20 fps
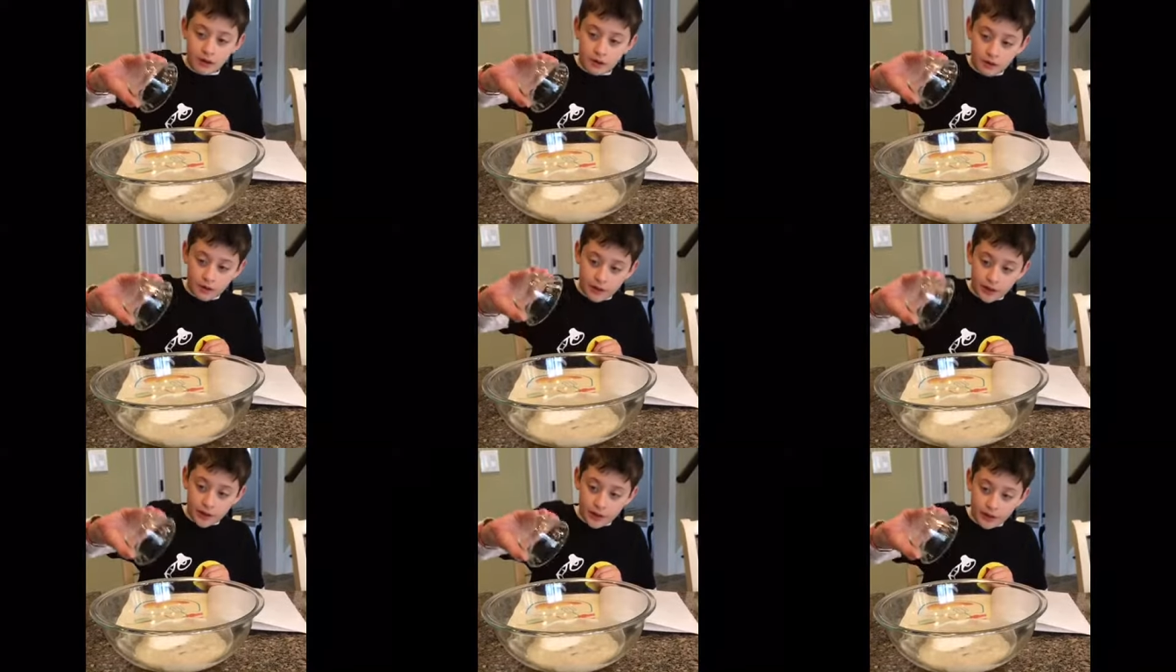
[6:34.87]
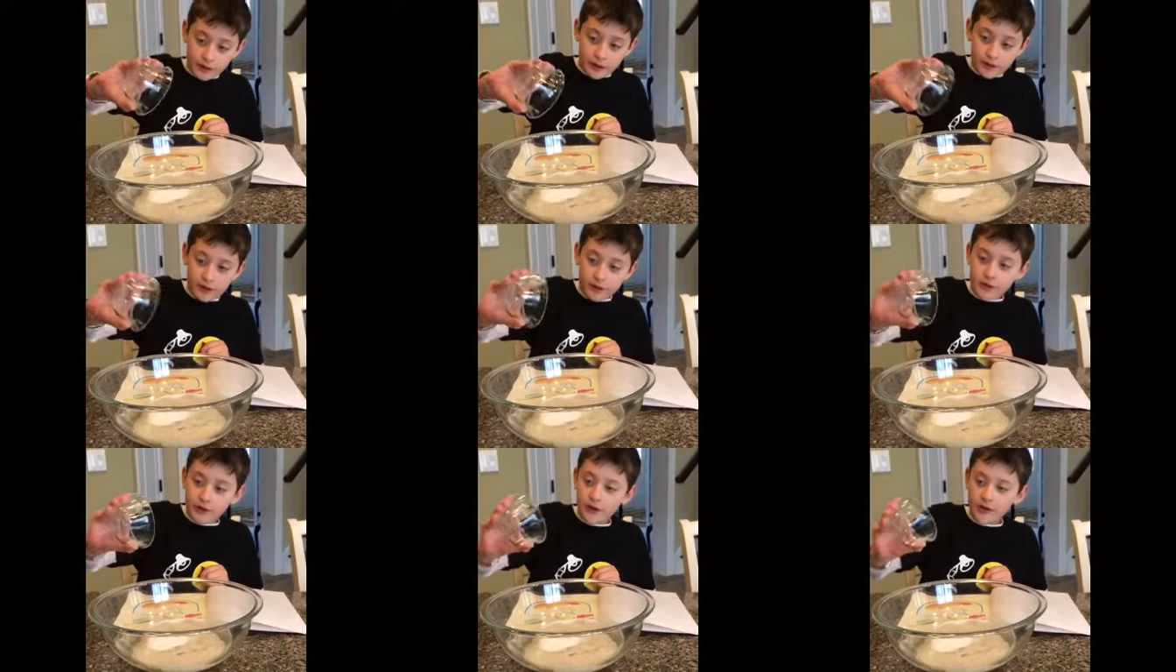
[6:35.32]
Okay,
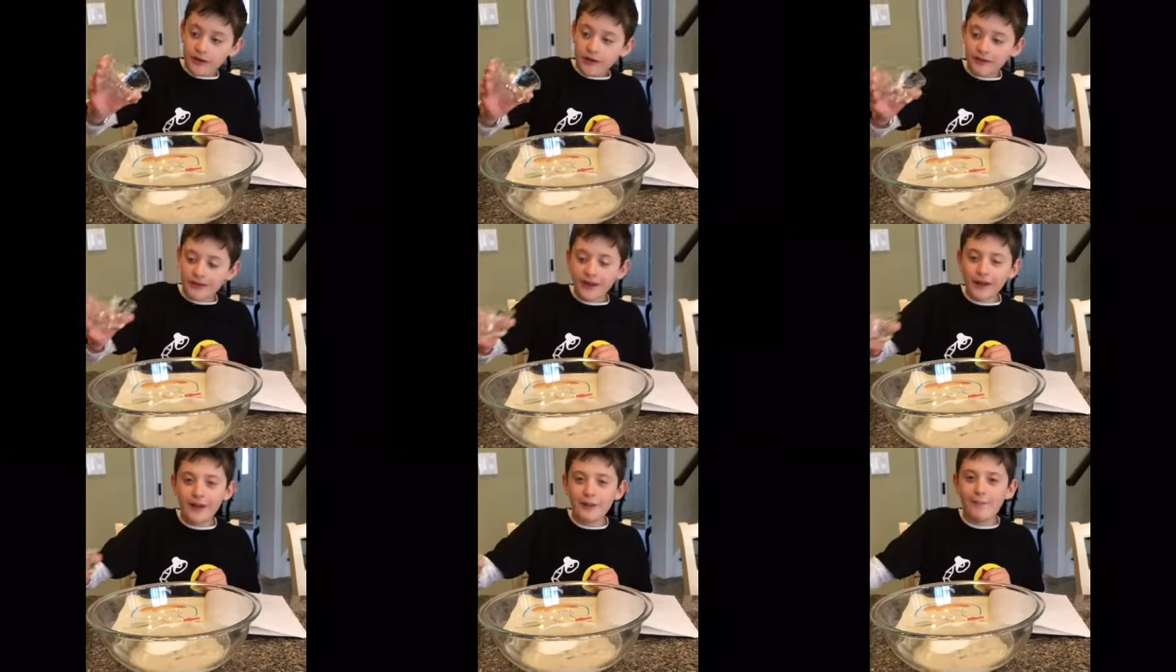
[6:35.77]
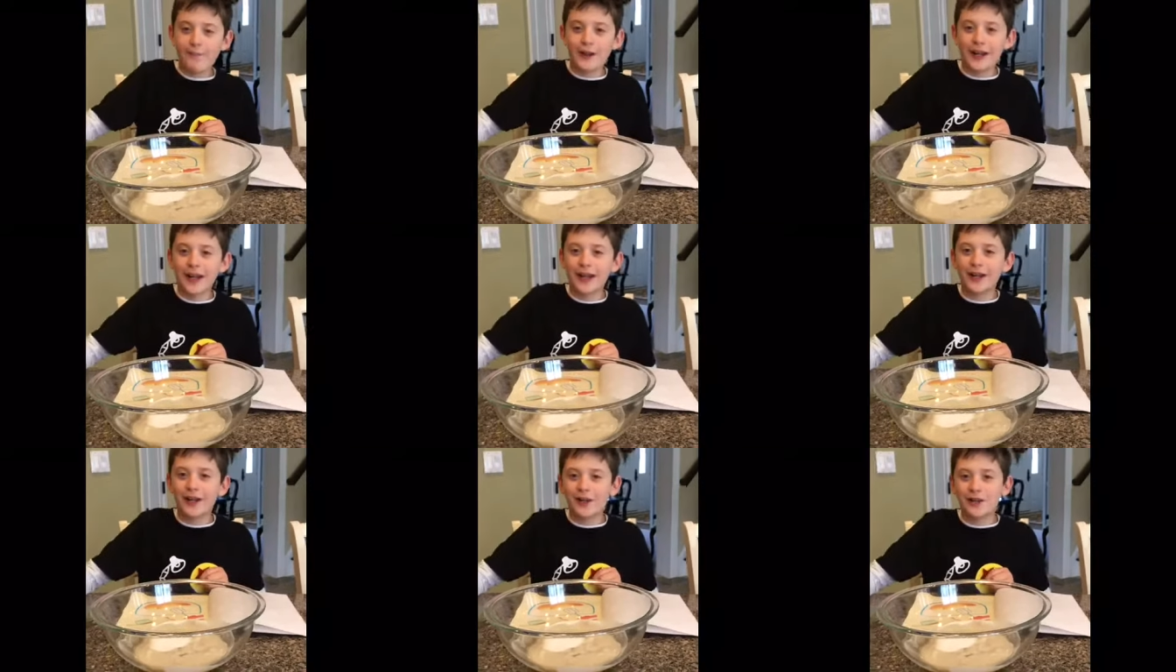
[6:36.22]
that's good. It's like a
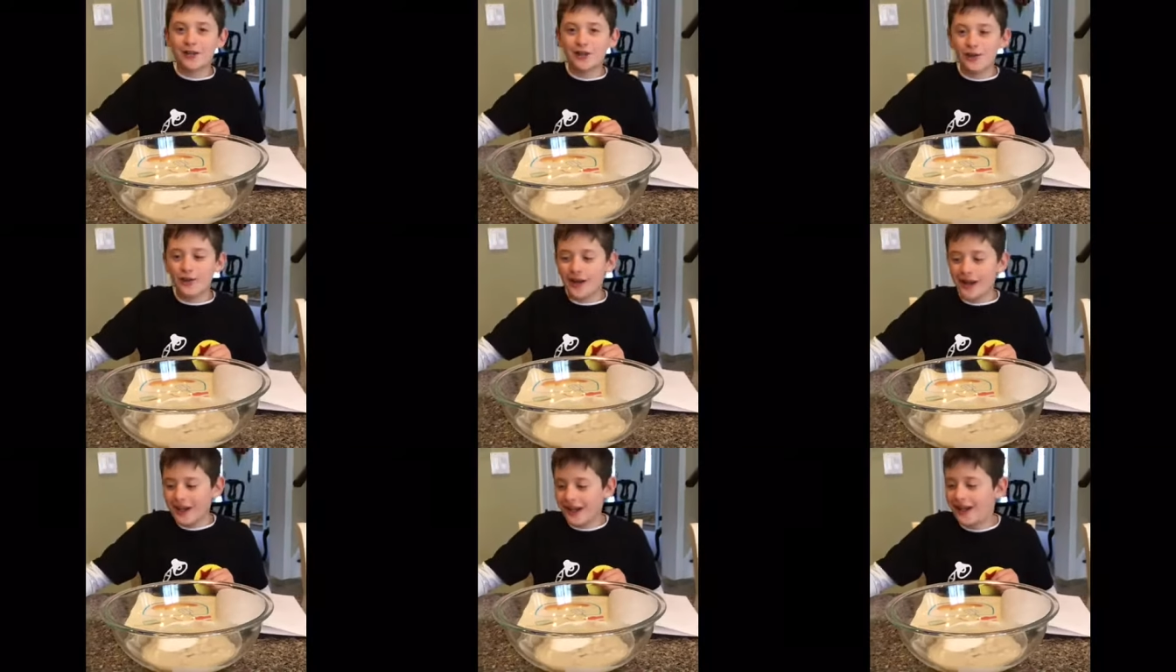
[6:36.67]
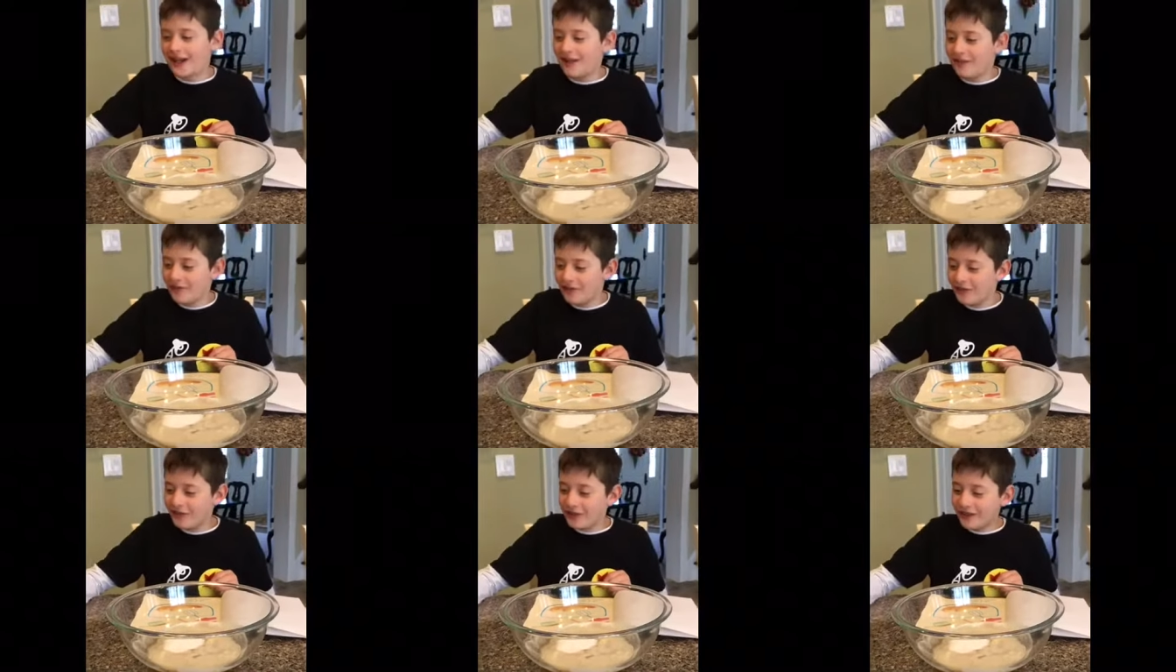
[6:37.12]
baking show I
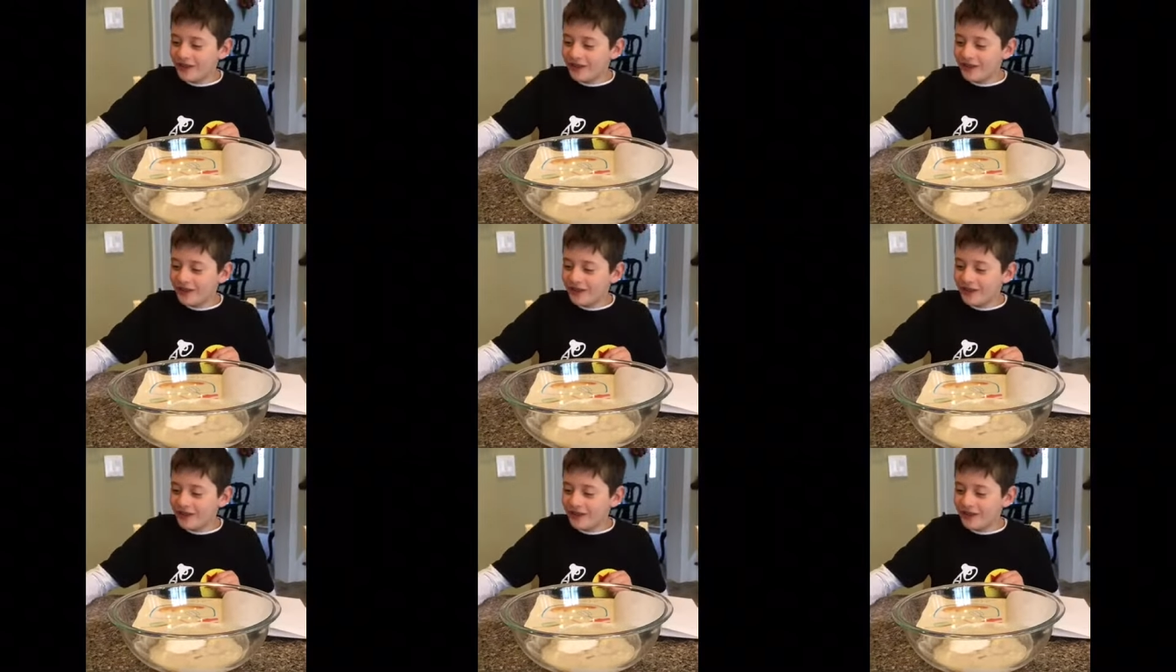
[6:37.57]
have.